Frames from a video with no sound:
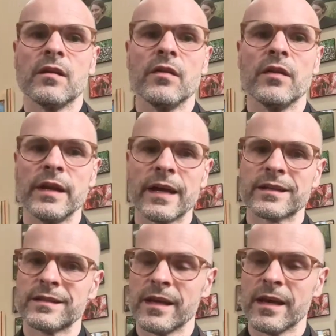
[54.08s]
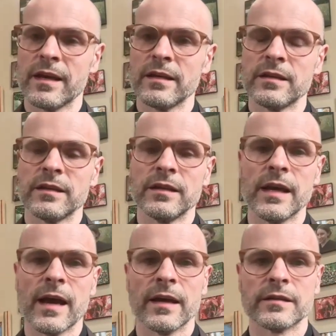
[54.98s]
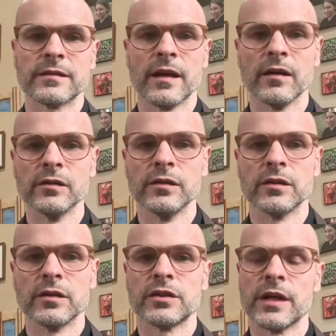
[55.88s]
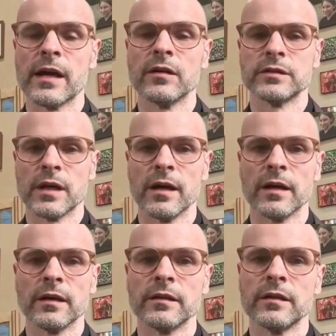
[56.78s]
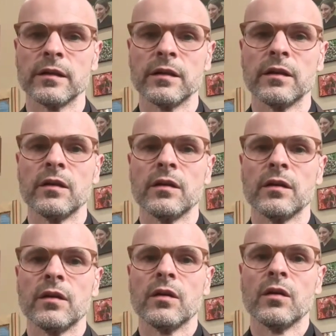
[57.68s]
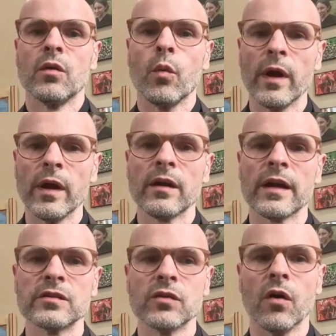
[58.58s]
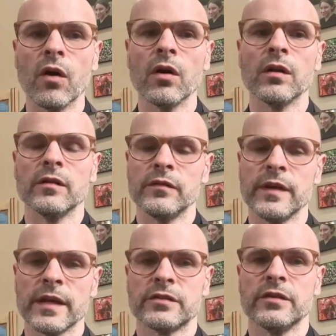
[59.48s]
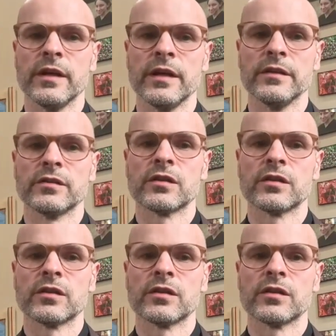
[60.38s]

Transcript: The next day, he asked Elder Xiaotang, "Where has all of yesterday's